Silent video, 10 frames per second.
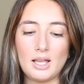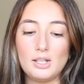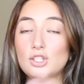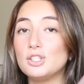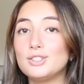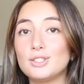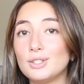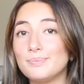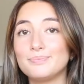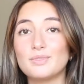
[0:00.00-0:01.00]
it's just
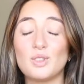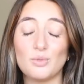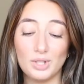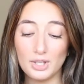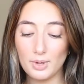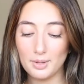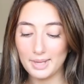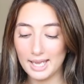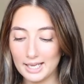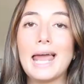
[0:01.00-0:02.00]
really well
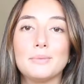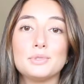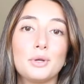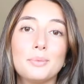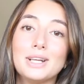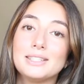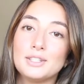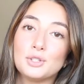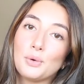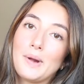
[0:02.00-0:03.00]
made, and I'm so impressed
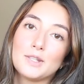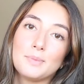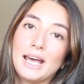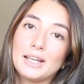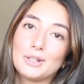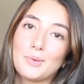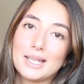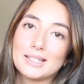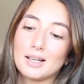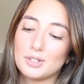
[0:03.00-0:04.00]
as always by Ana
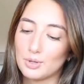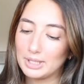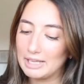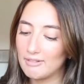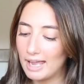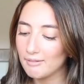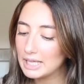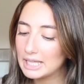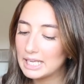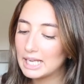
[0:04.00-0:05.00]
Luisa. So I'll leave
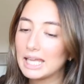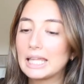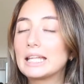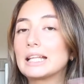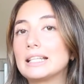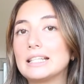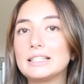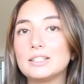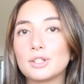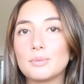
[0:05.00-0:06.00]
everything in the
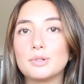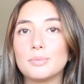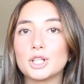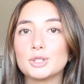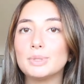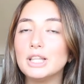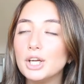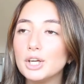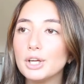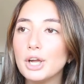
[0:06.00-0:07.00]
description box
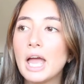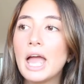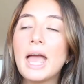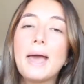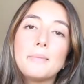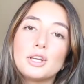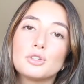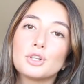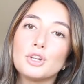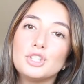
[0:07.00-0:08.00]
below. Make
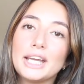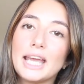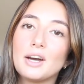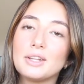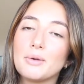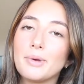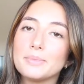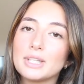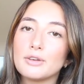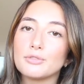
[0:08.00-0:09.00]
sure to go check out their
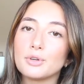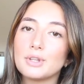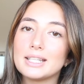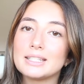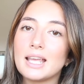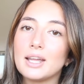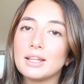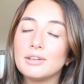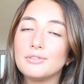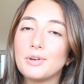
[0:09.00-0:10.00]
website for all their sale
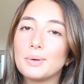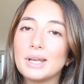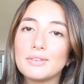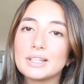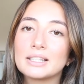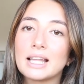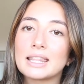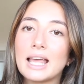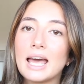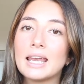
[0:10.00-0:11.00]
info and everything
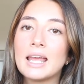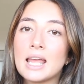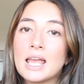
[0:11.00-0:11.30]
like that.